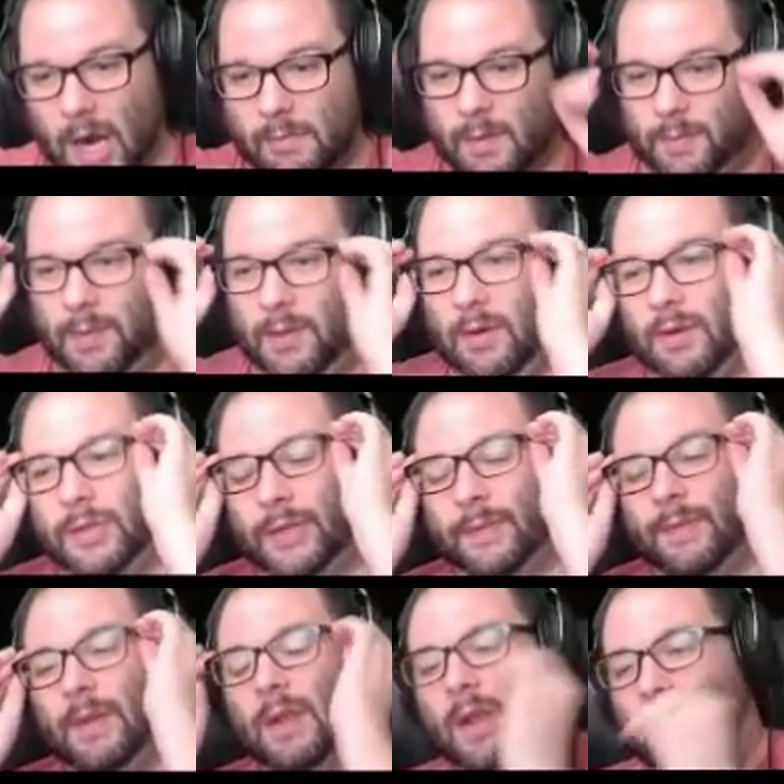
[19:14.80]
armor pierce
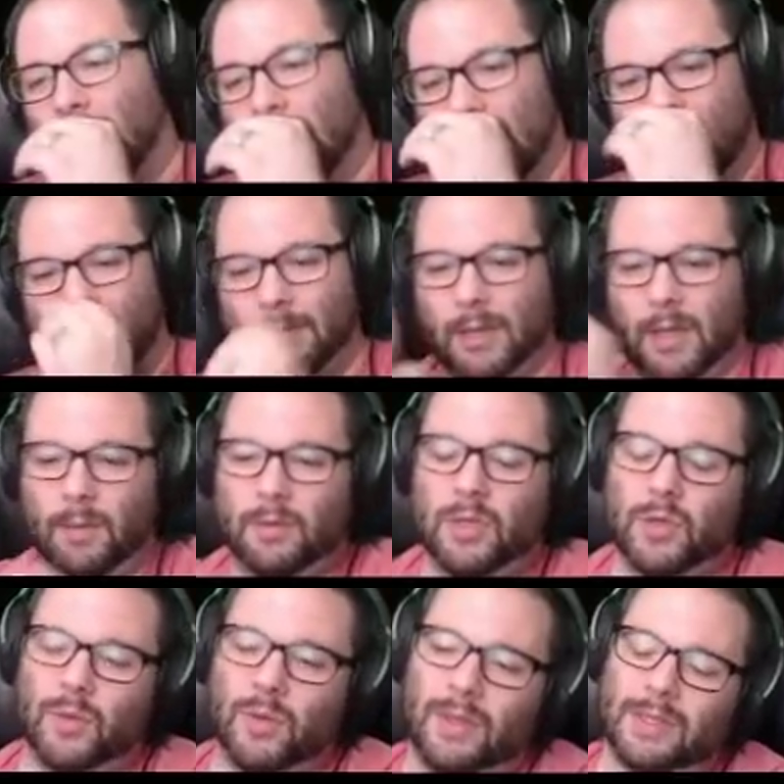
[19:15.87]
on Amelie, which
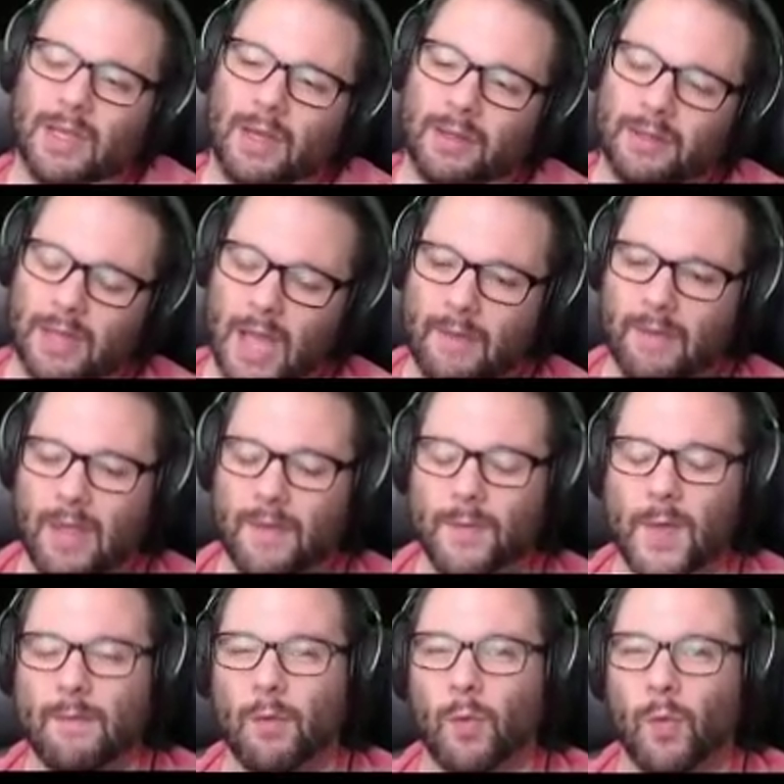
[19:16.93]
is really solid to have. If
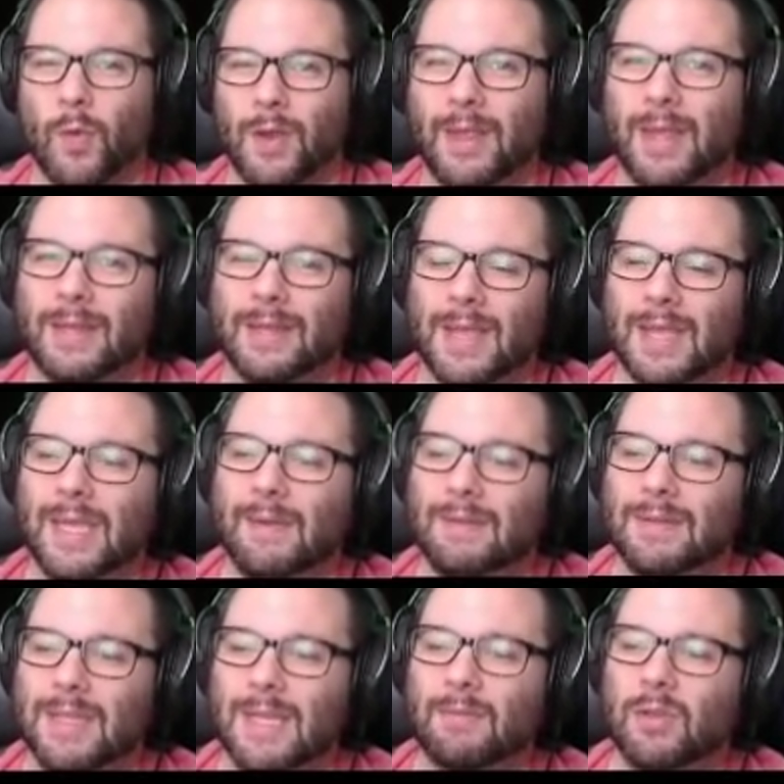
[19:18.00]
you have a really tank heavy
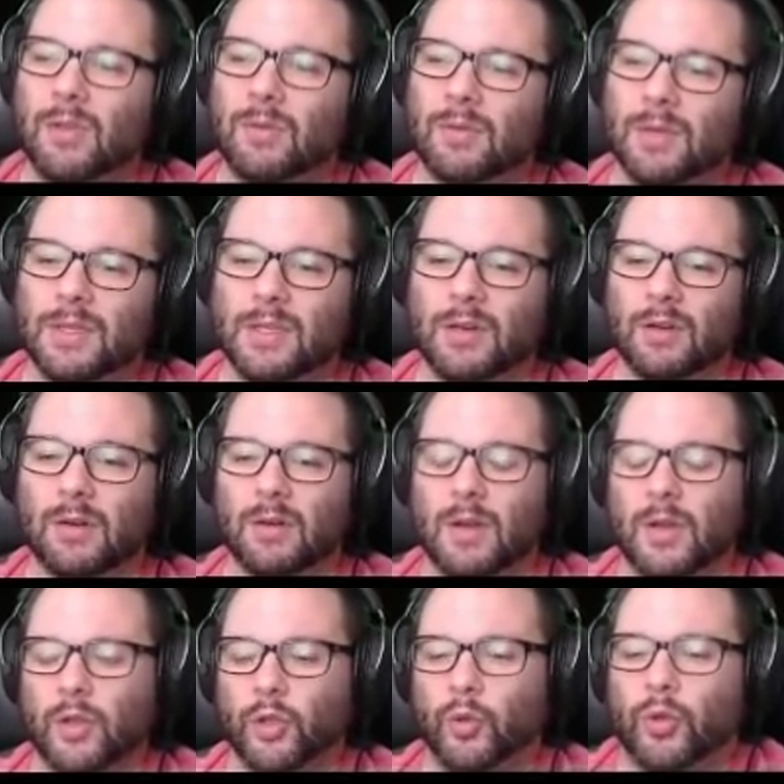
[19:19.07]
team, you'd consider
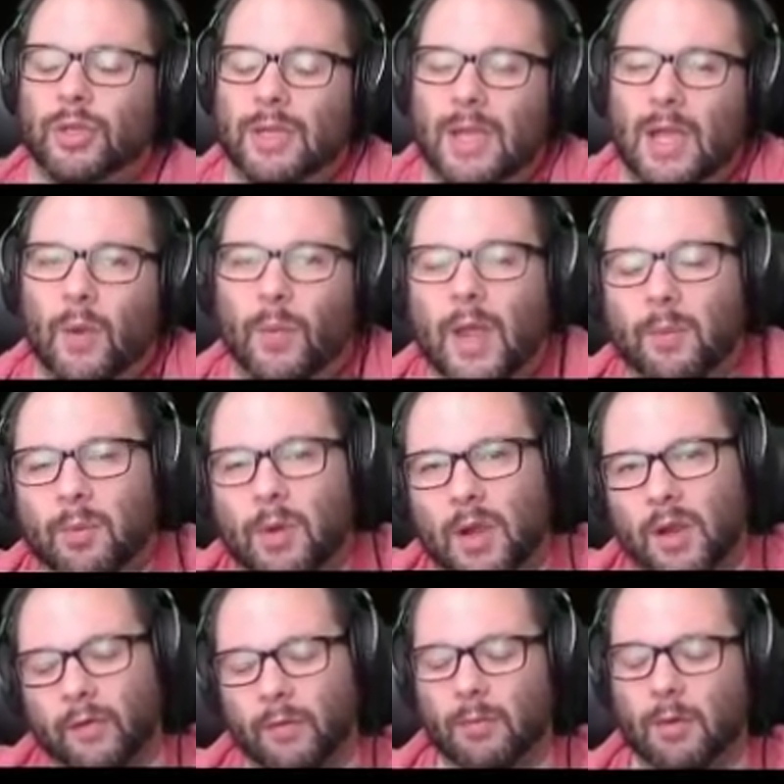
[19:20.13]
switching out Rank
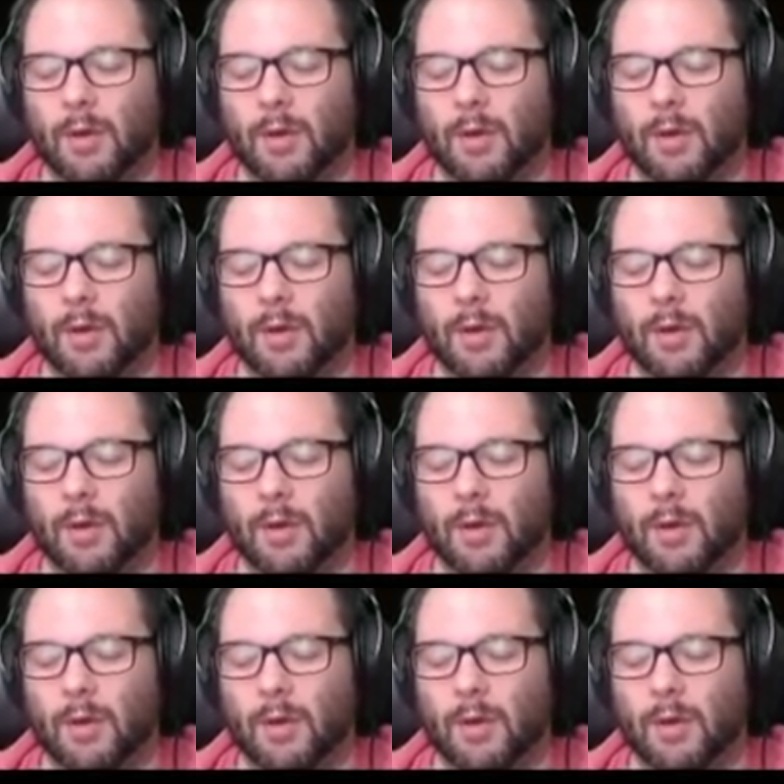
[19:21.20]
Breaker from